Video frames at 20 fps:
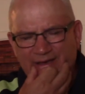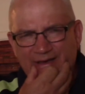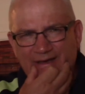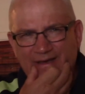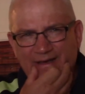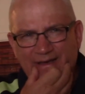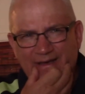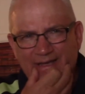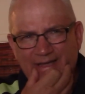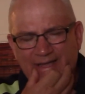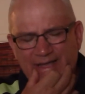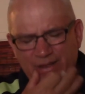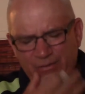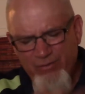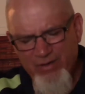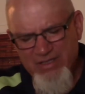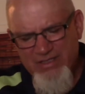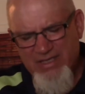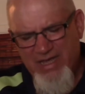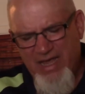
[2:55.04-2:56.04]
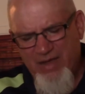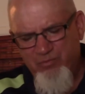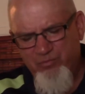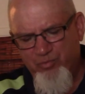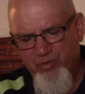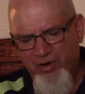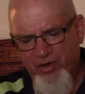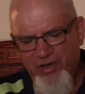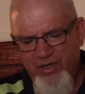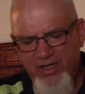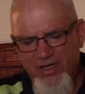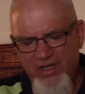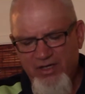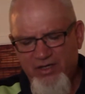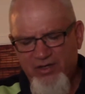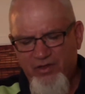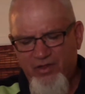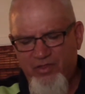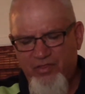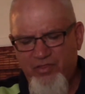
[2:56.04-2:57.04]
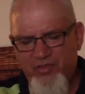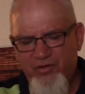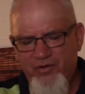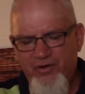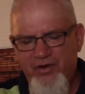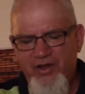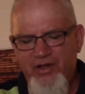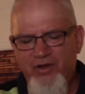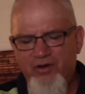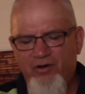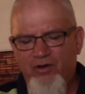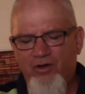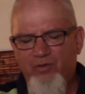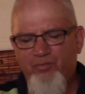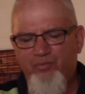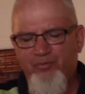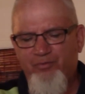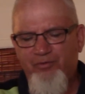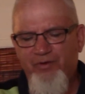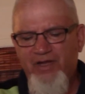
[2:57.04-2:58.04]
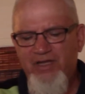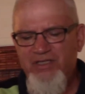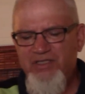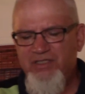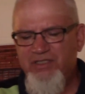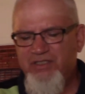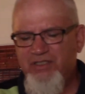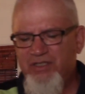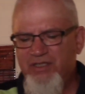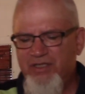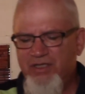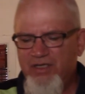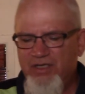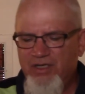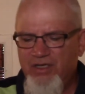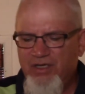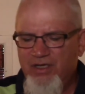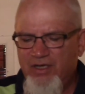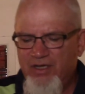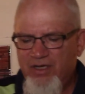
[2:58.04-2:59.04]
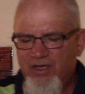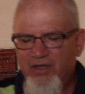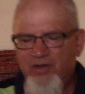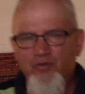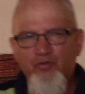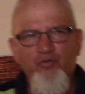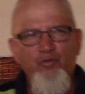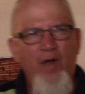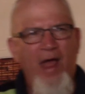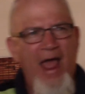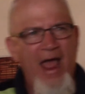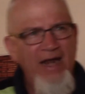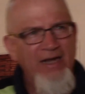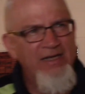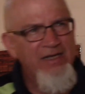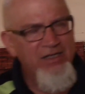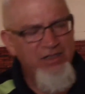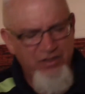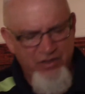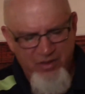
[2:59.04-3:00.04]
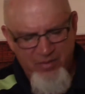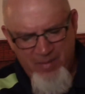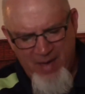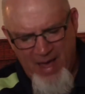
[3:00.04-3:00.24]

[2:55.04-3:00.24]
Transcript: Uh, he was a brilliant 30 year old priest dragged into the